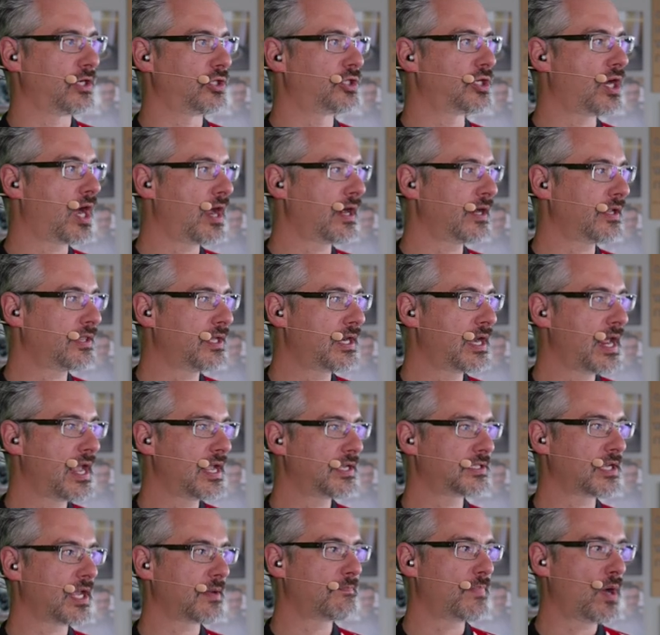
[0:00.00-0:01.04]
Jonathan
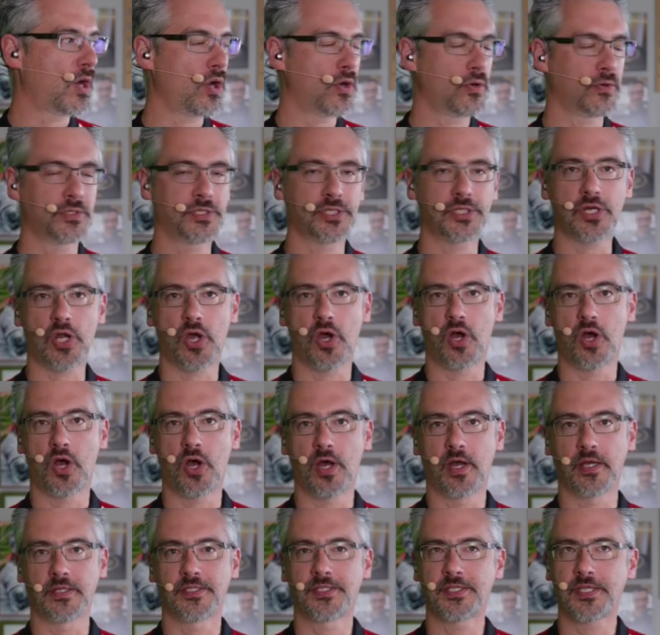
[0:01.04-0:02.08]
has a post
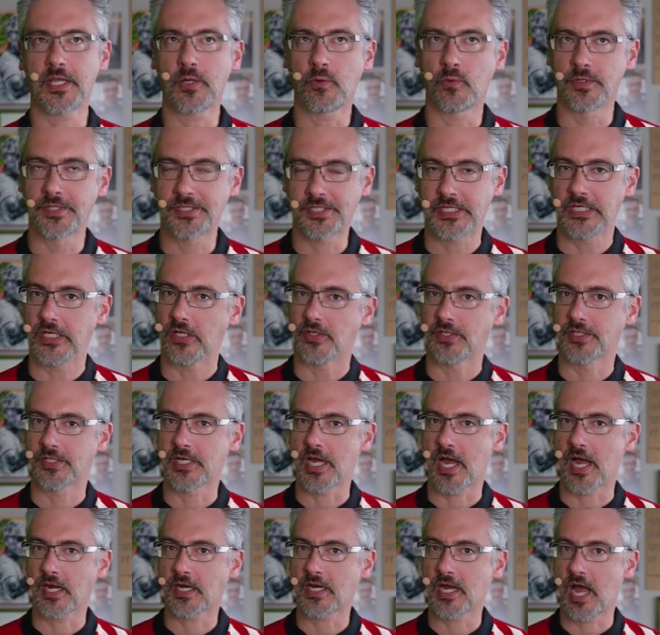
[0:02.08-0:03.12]
on
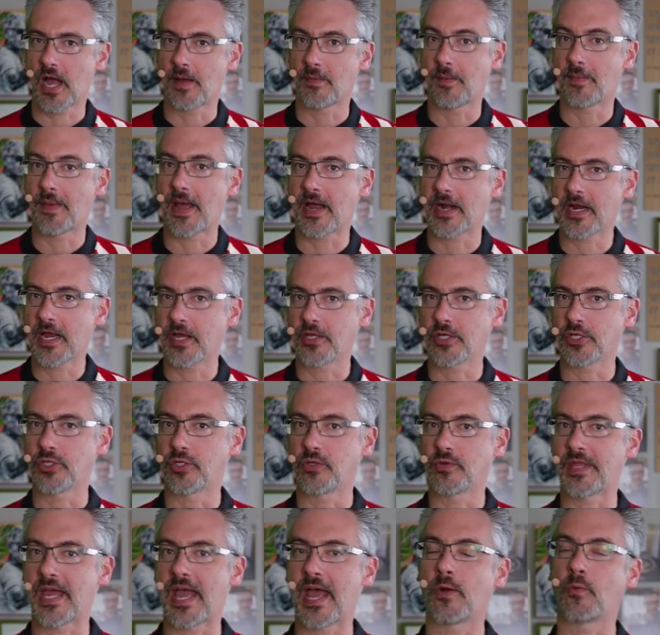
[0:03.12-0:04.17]
SQLskills.com about how you
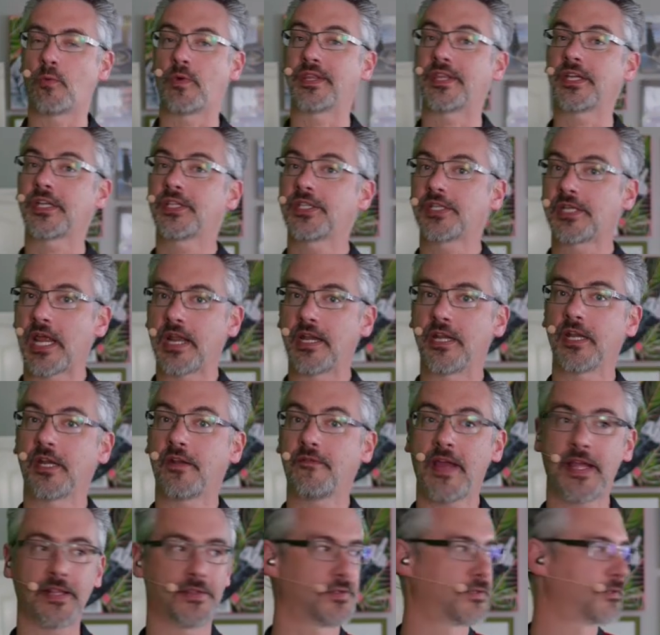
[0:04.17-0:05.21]
do that with extended
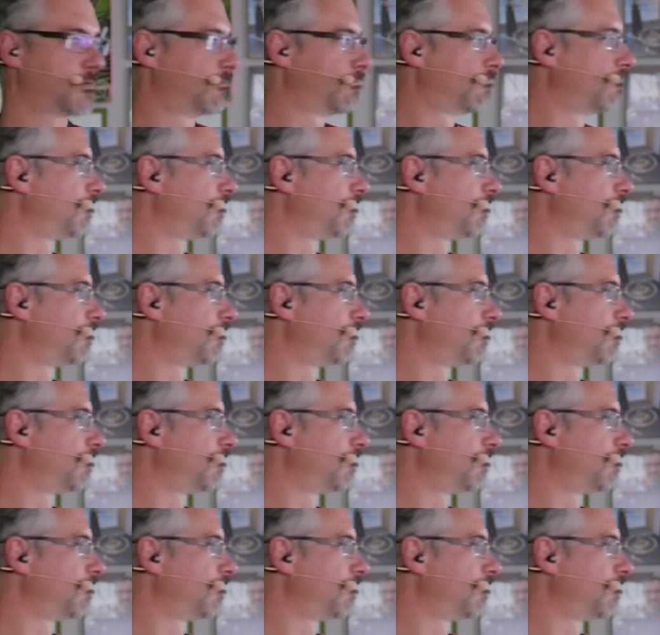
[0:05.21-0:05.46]
events.